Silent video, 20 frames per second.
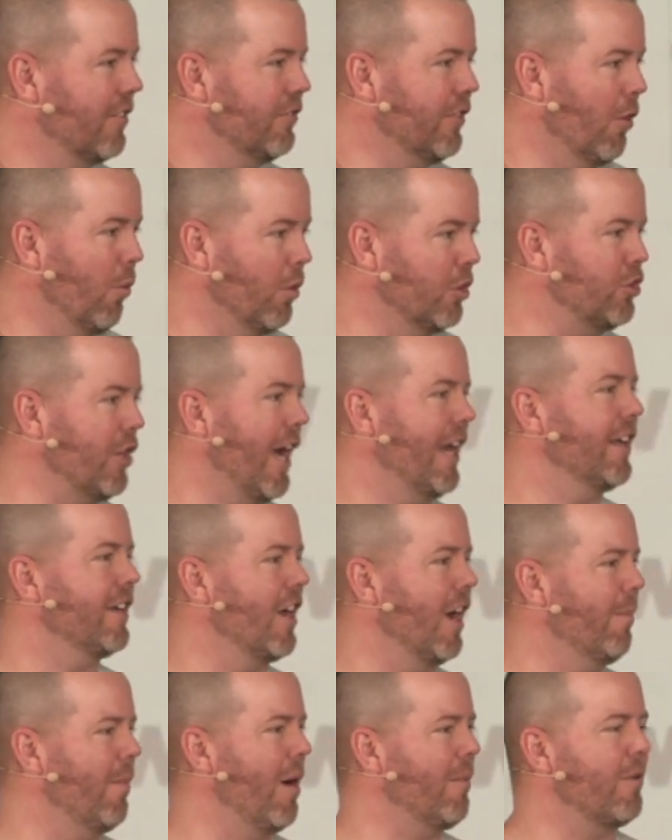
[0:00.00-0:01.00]
that will try to
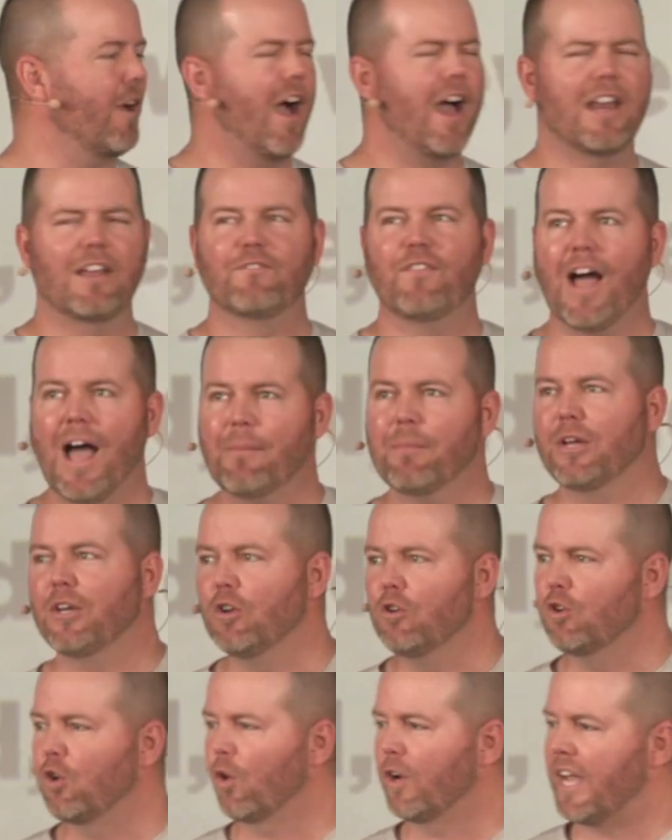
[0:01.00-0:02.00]
come up. God, if I'm a
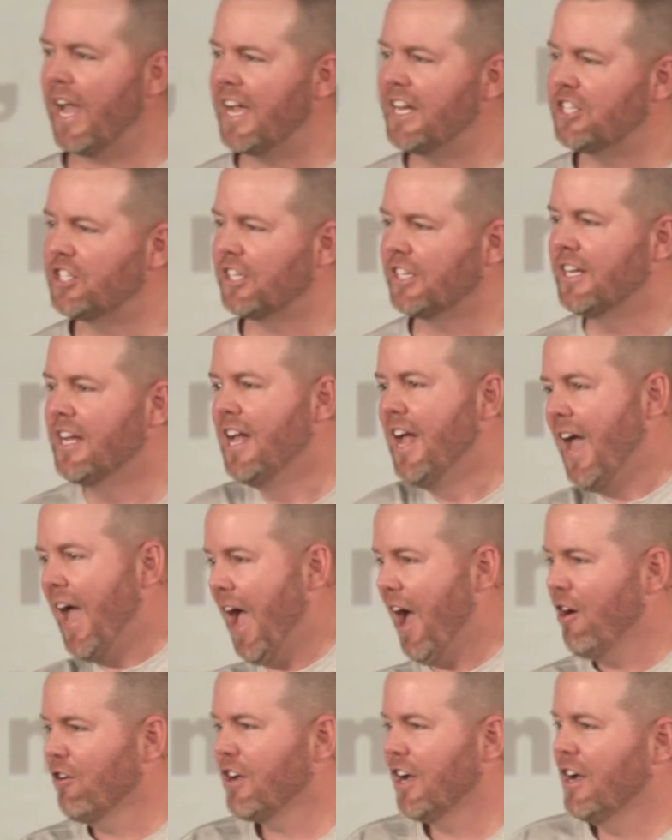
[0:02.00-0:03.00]
new creation,
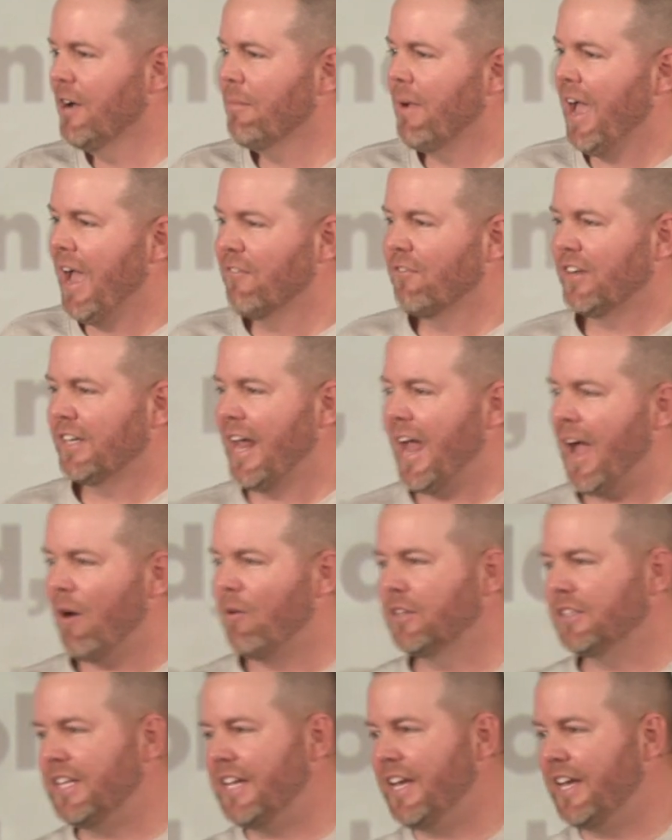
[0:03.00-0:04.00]
how come every
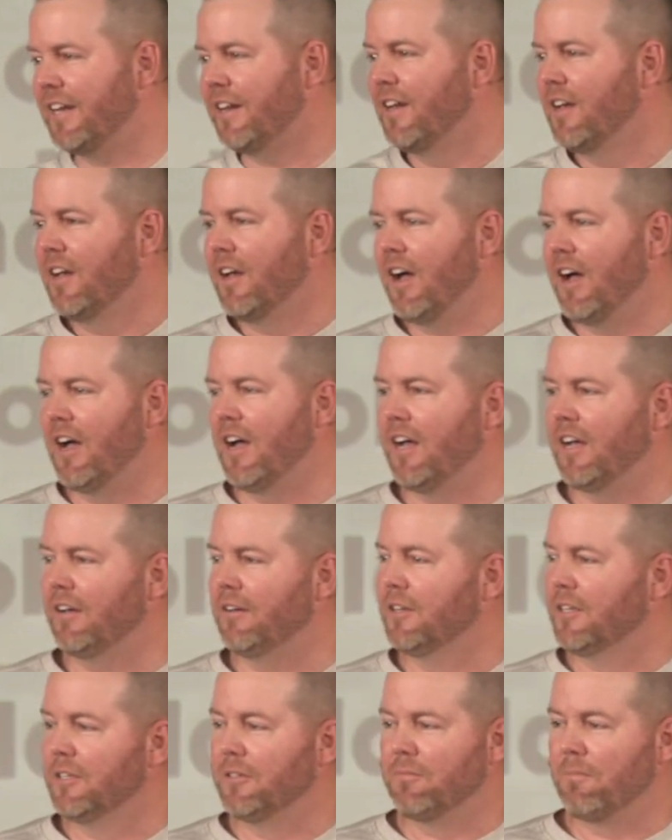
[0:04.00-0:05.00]
now and then,
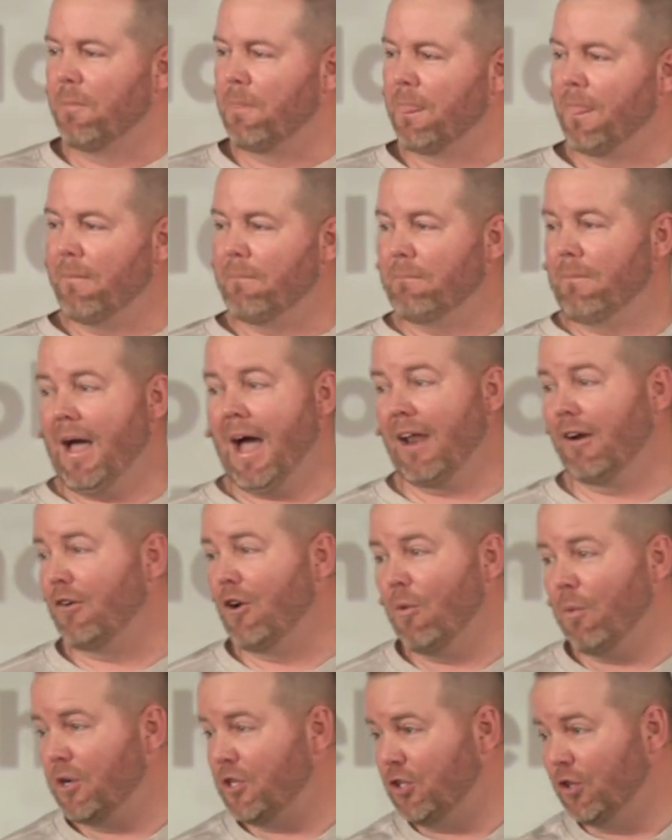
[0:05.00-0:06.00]
I don't
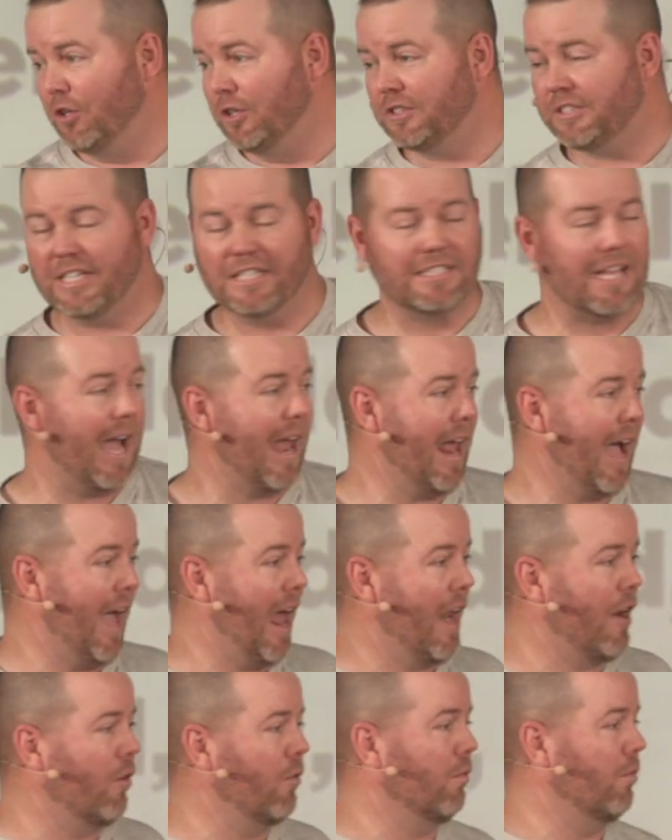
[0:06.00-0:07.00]
know what yours is.
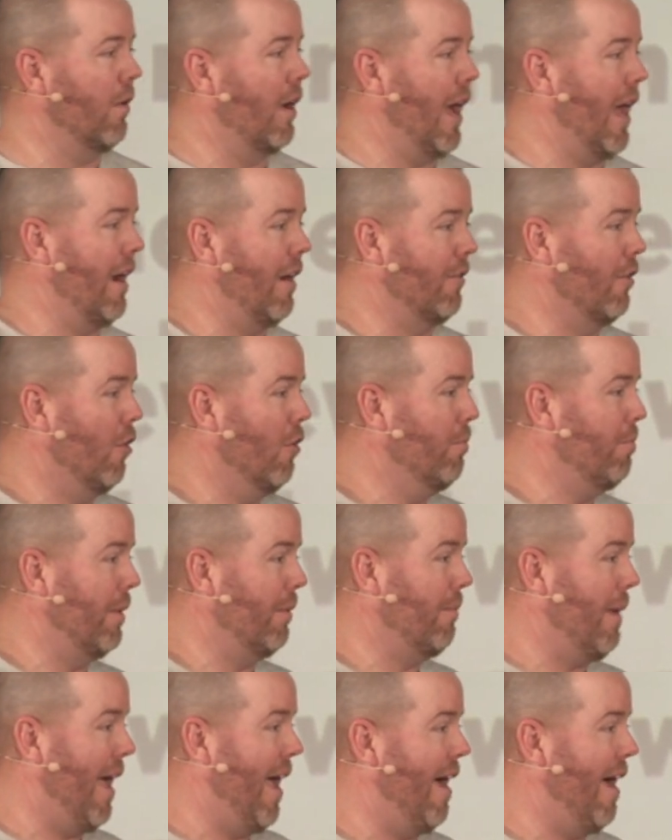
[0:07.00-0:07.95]
I don't know, but